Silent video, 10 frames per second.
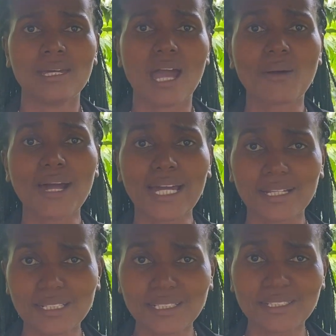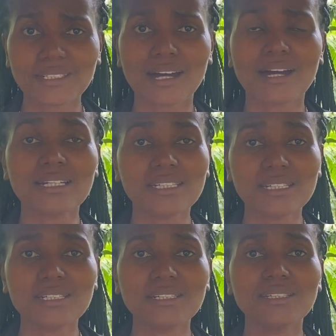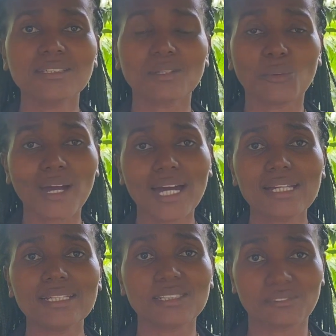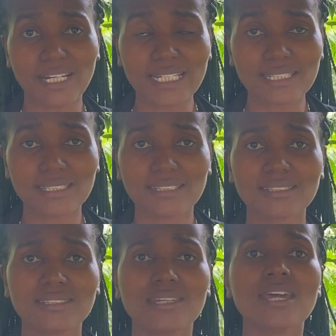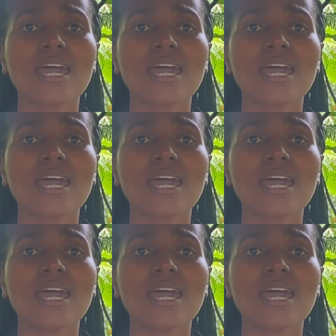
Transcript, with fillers: Our current uh, need is the uh, one is finances